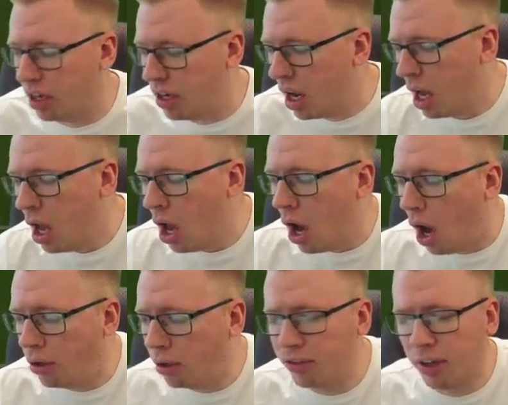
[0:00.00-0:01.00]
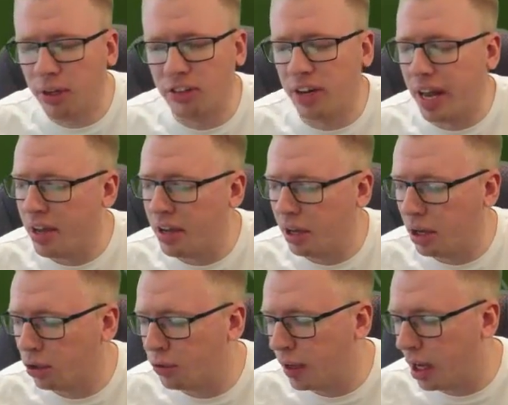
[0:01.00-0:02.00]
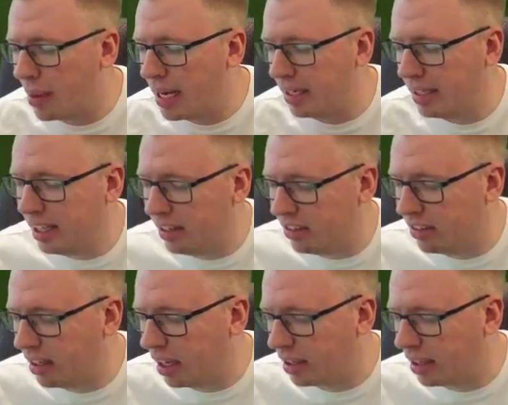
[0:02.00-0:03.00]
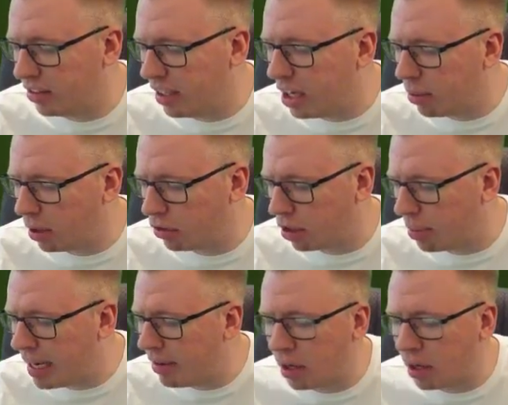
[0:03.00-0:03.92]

And I'd also like to know how you guys feel. I mean, is the equaliser coming here?